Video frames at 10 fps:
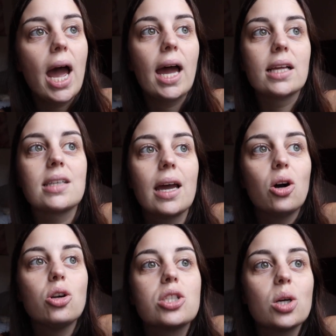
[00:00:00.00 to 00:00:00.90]
And I
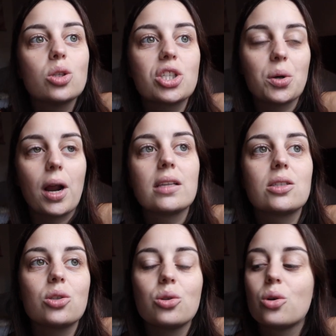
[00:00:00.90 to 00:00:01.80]
also
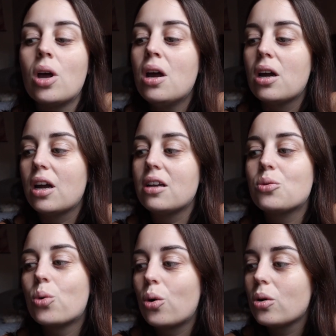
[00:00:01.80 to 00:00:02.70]
tried to
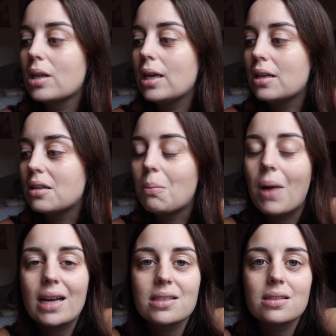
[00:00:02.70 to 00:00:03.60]
enroll in a
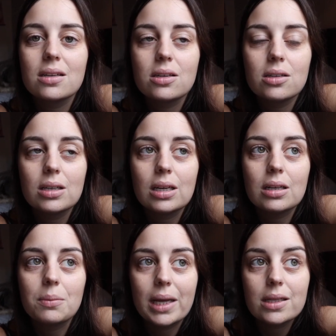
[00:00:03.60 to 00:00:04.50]
master
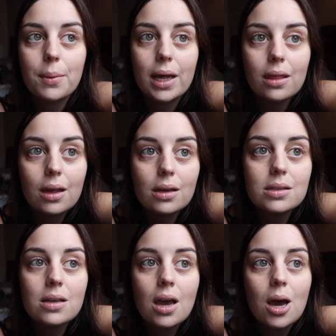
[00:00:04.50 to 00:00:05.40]
in mathematics,